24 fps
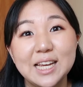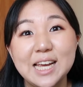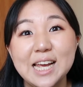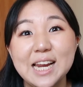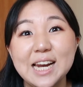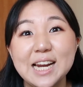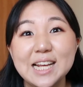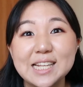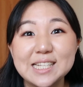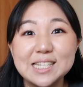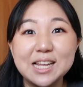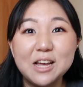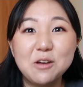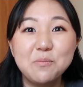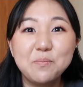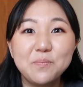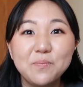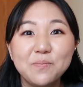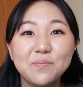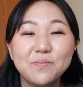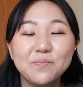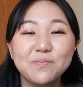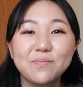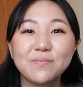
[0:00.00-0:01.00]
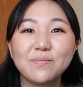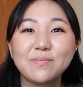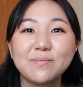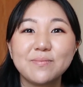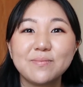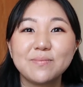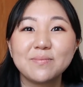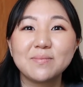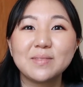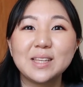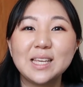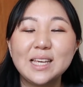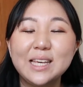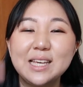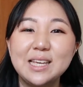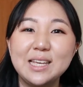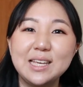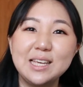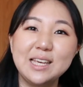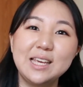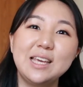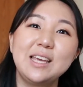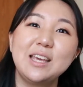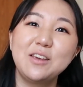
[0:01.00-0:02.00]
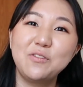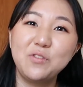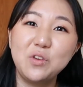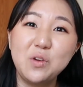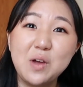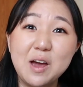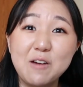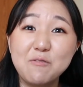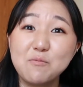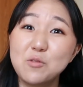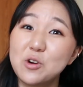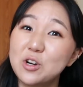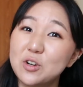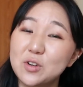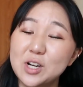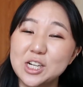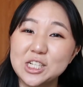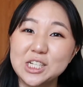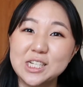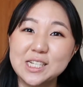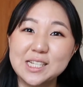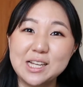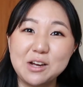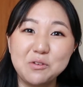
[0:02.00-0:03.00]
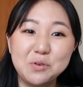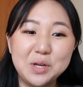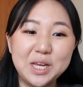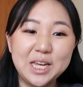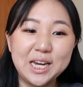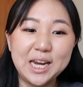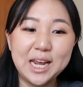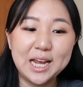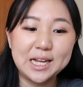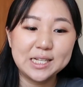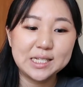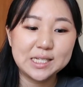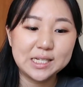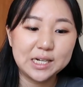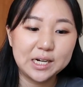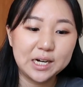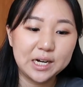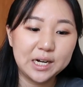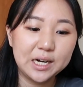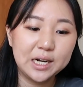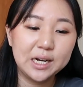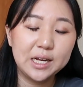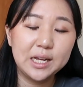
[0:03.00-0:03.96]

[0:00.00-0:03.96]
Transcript: Hit us up if you have more questions that we can answer.